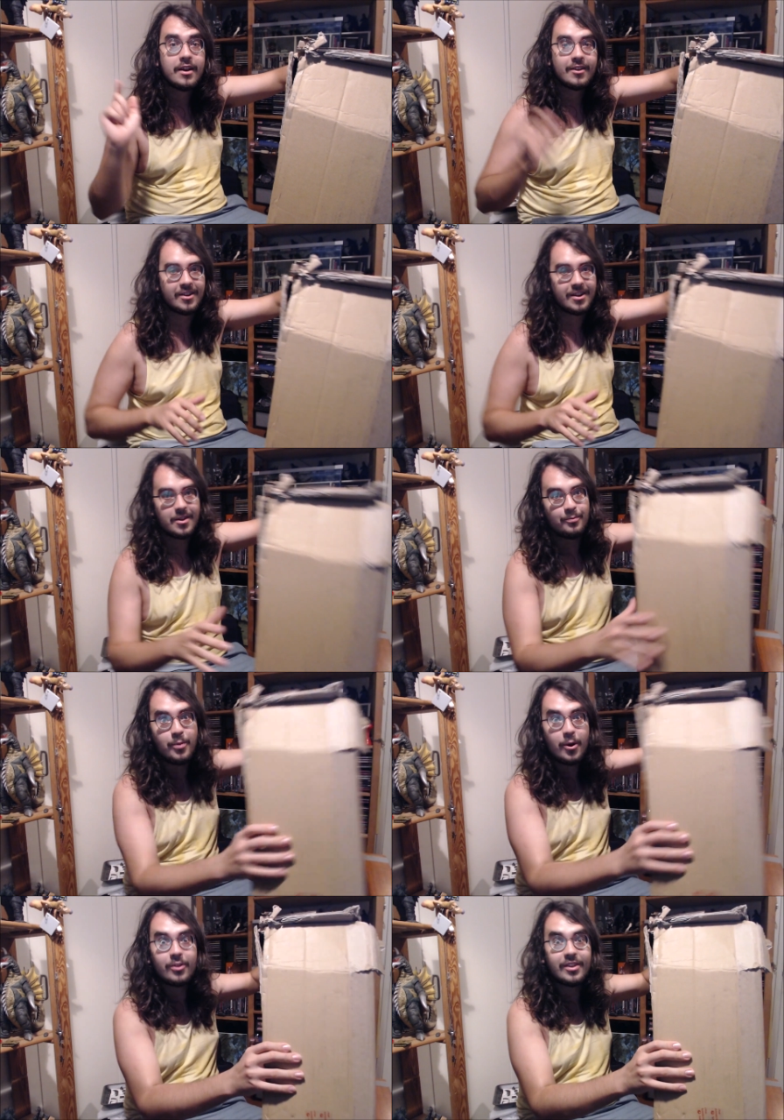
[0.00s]
got another
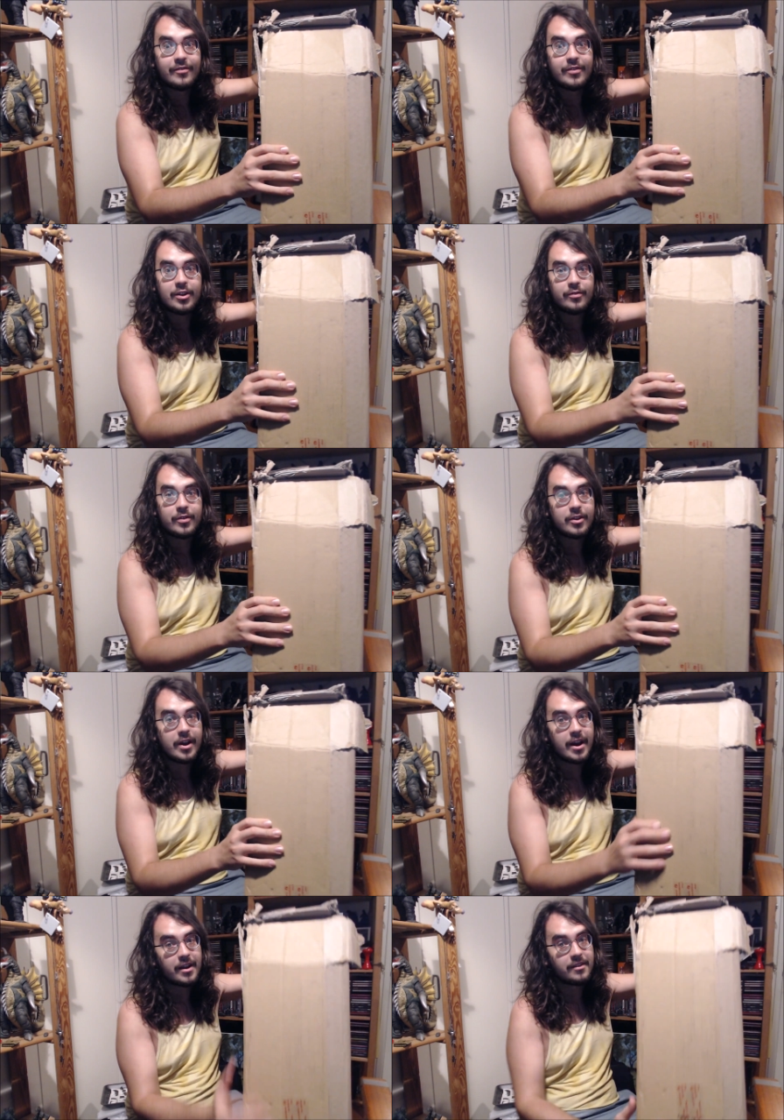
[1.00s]
unboxing video for you
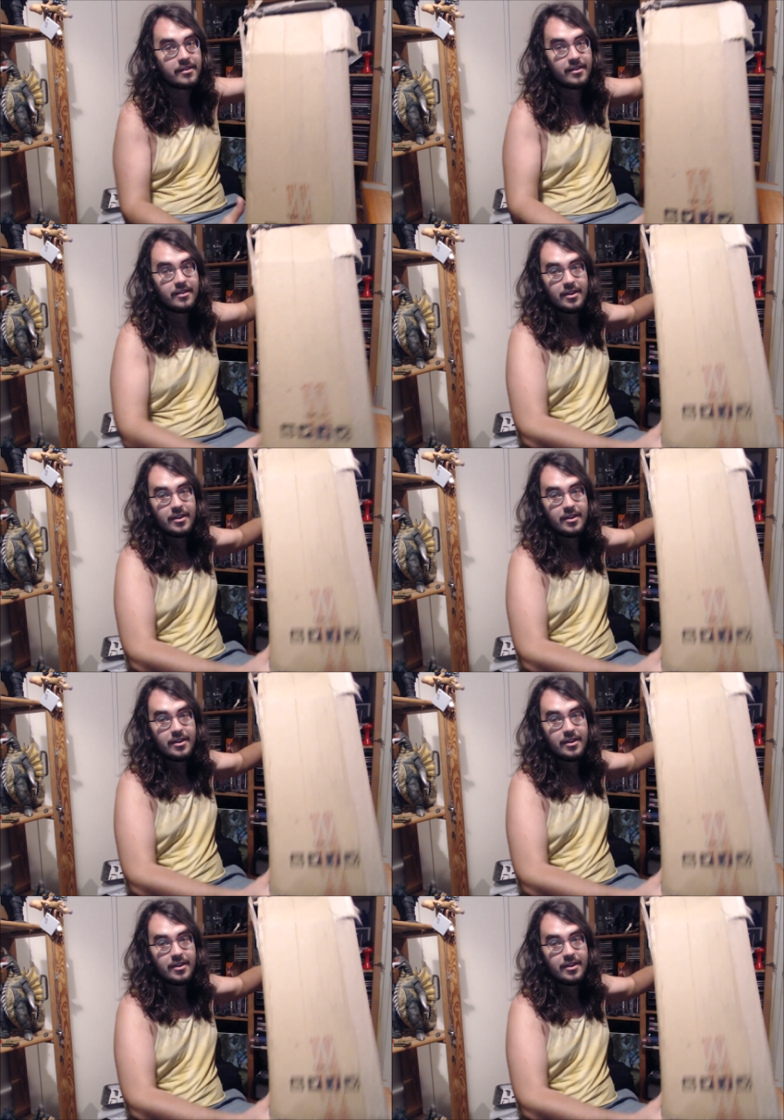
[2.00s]
guys.